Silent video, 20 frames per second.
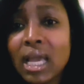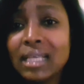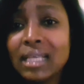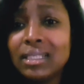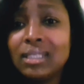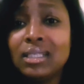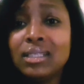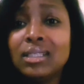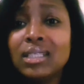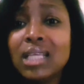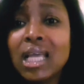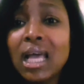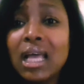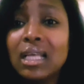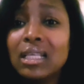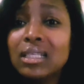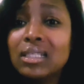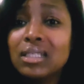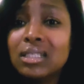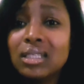I see it
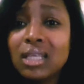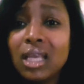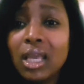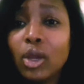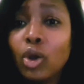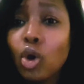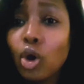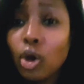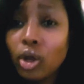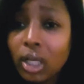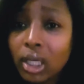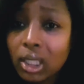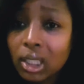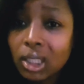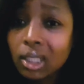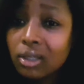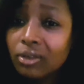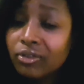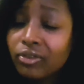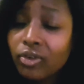as a
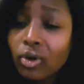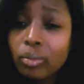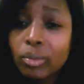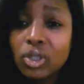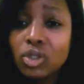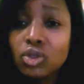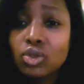calling for me